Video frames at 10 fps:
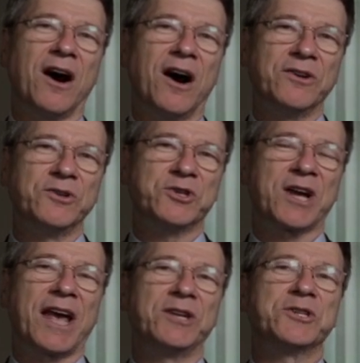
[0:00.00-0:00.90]

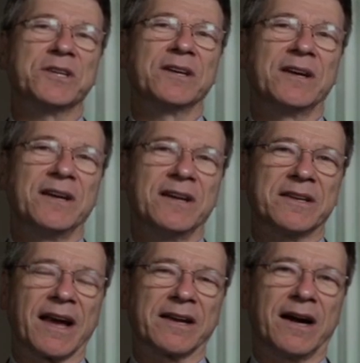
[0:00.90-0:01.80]
unchanging
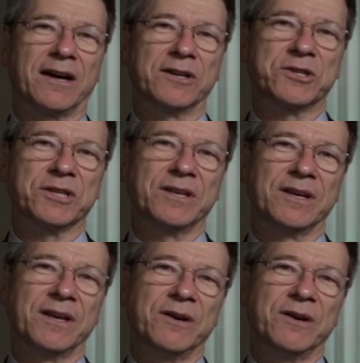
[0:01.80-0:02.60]
technology